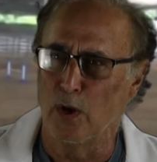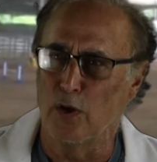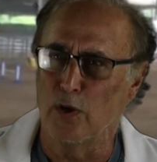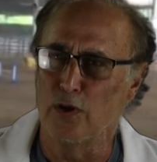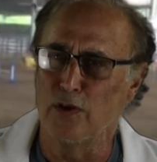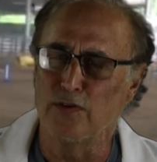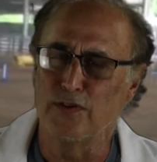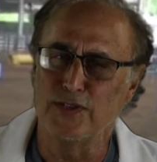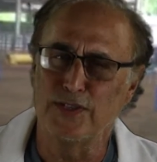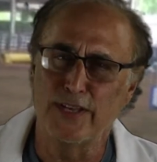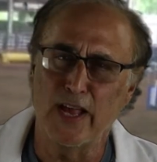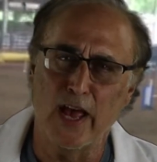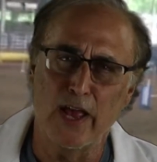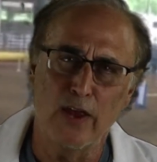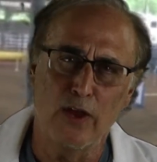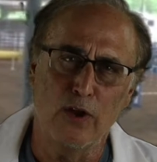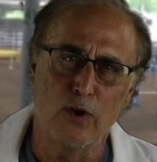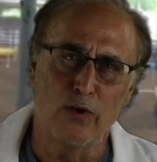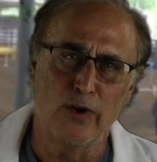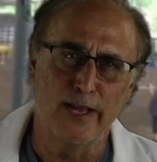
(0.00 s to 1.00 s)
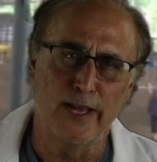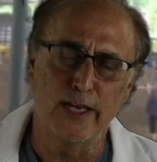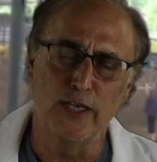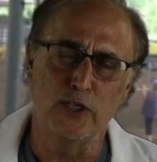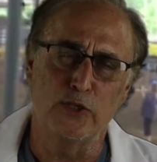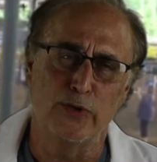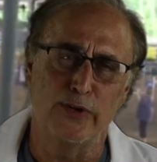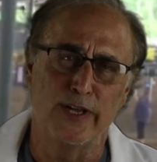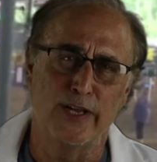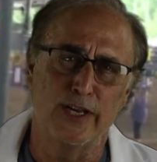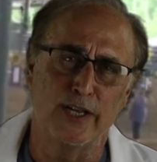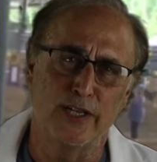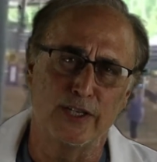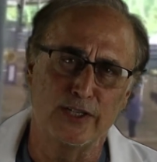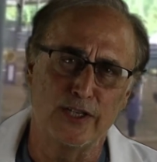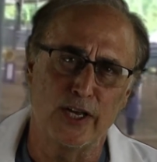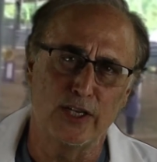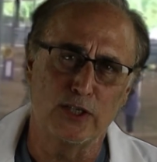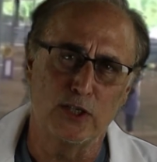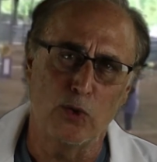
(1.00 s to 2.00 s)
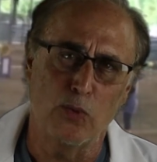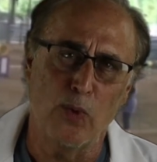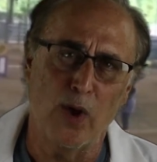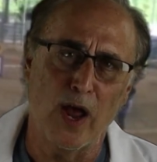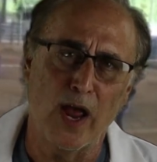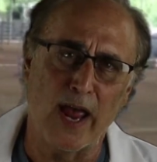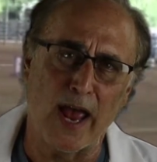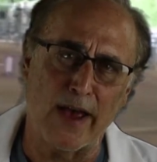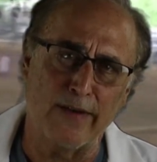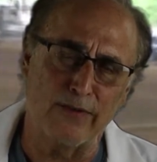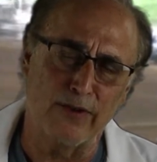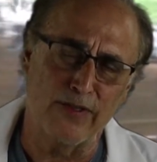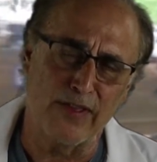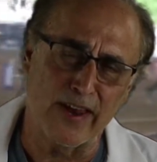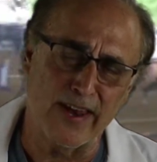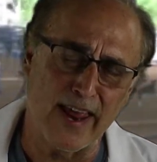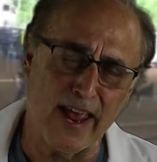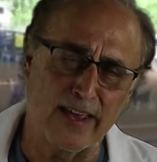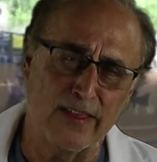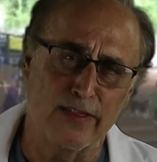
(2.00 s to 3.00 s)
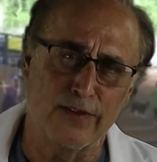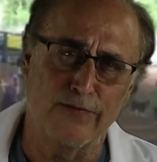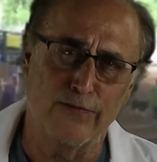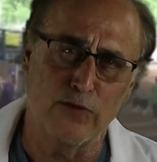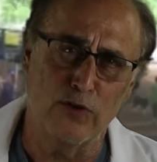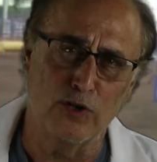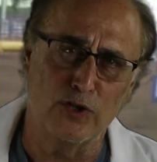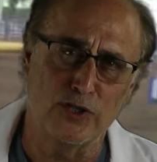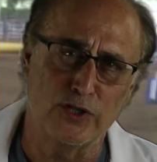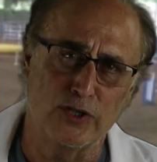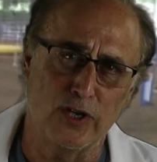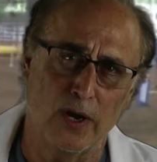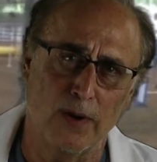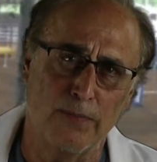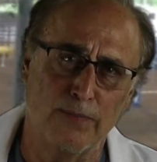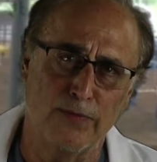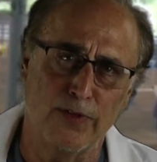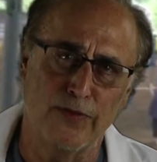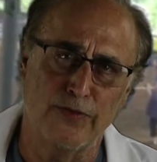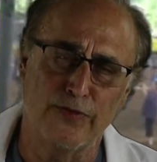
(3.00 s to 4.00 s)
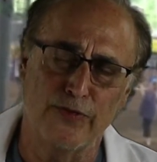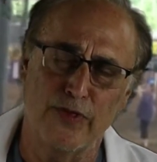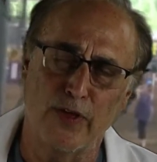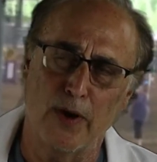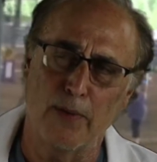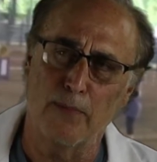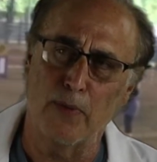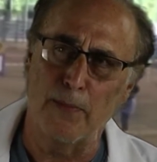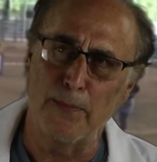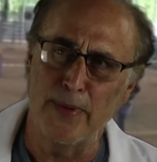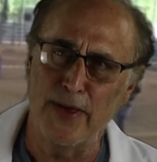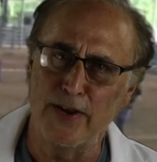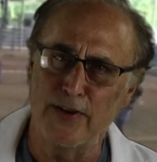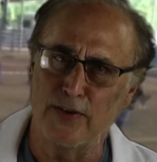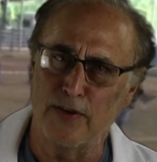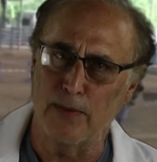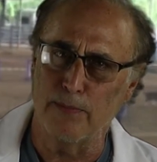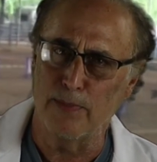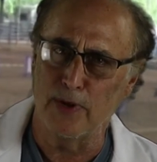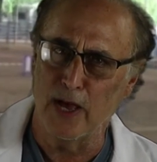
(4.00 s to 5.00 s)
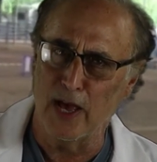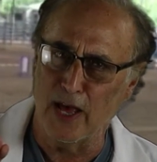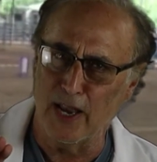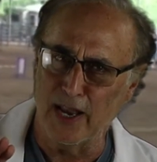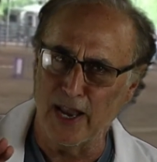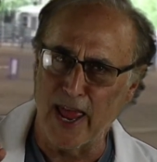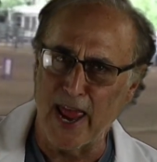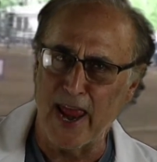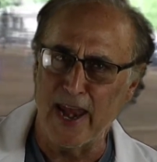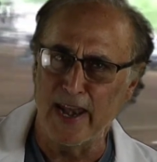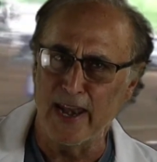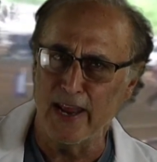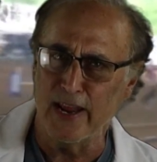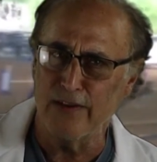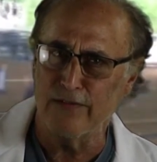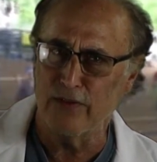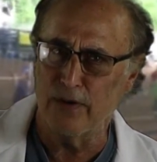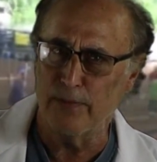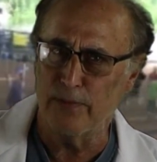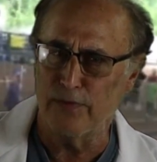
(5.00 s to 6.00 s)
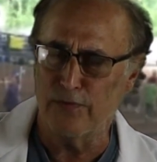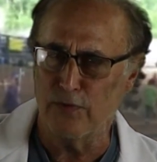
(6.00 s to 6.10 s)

you set your entry in such a way after they take the first jump that their momentum landing from the